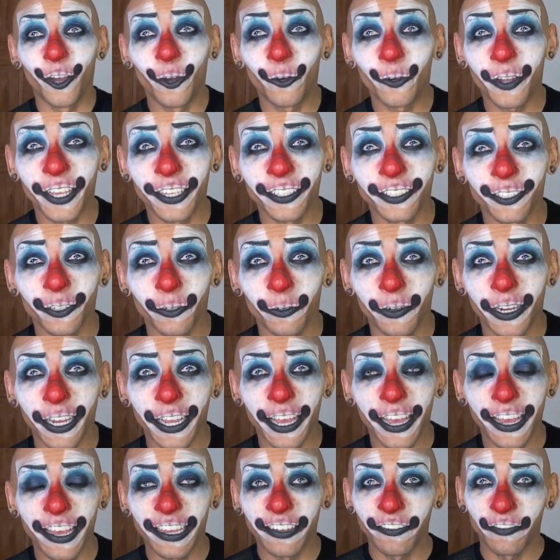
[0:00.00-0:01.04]
Okay, so I
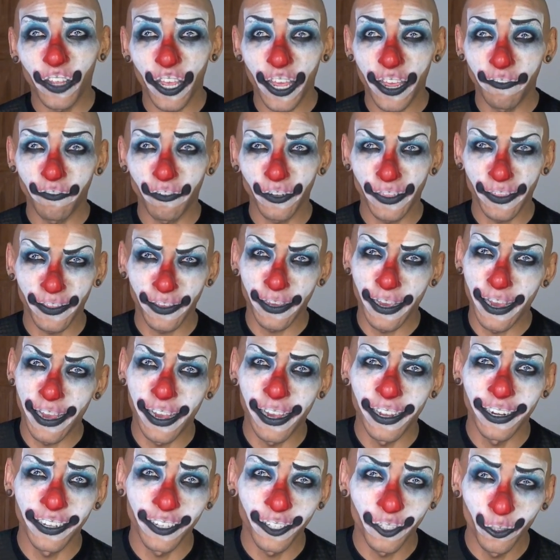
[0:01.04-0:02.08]
have everything
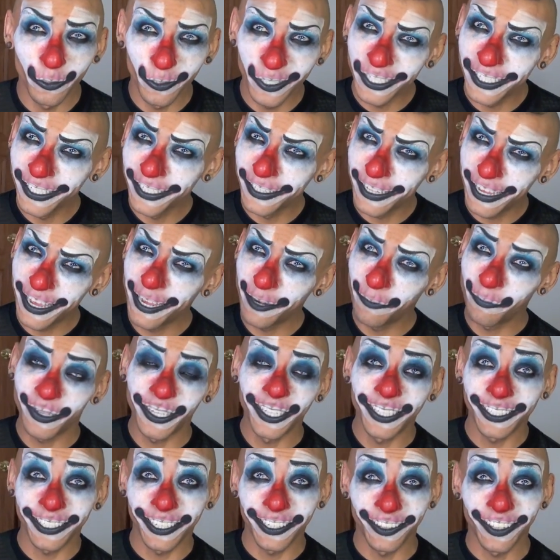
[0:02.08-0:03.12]
on, including the
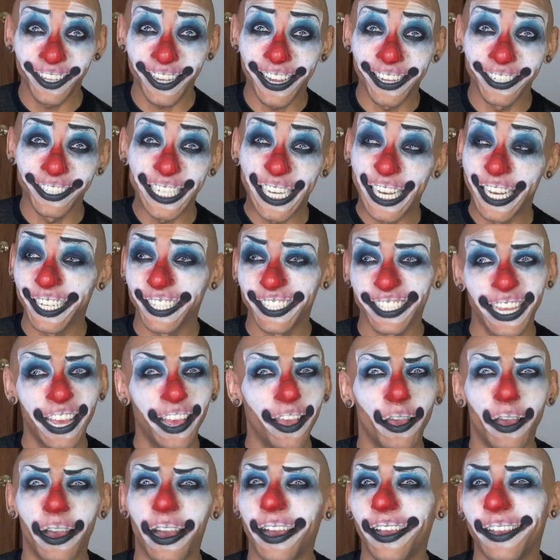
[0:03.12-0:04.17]
headpiece and the contacts.
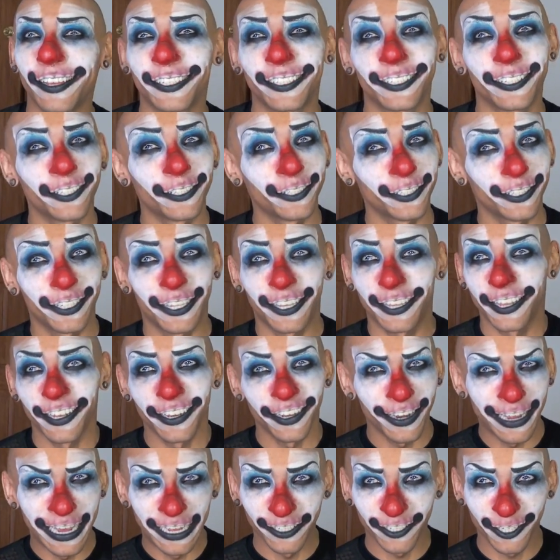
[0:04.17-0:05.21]
I
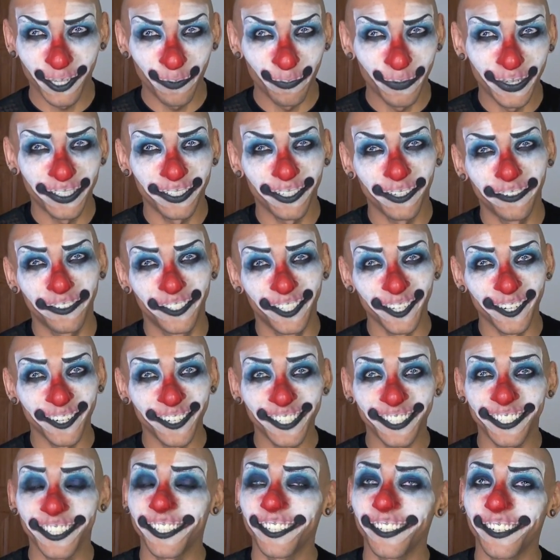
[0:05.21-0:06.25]
cannot take myself
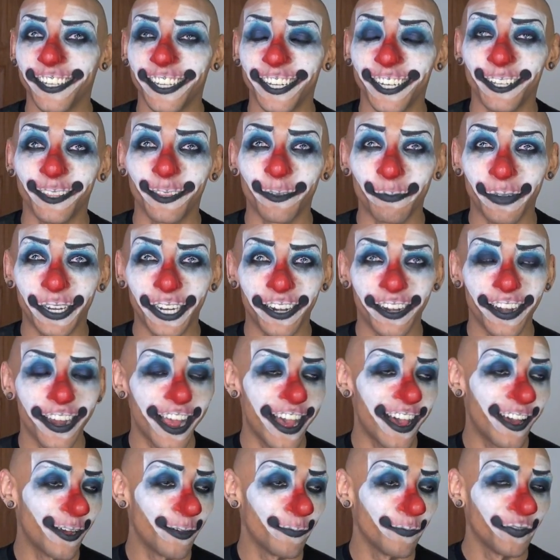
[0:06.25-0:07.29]
seriously looking in the mirror.
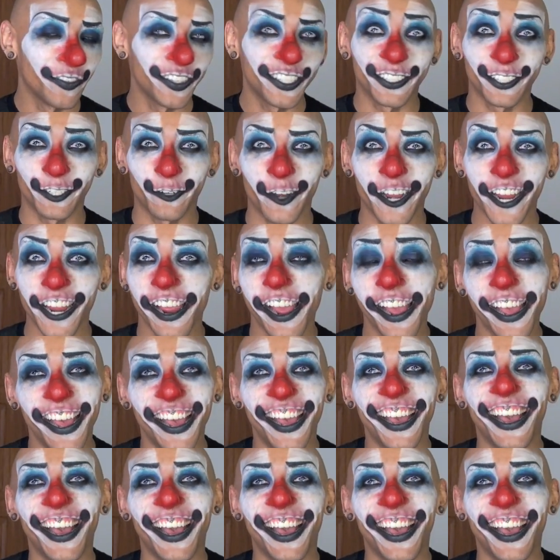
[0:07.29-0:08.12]
This is great.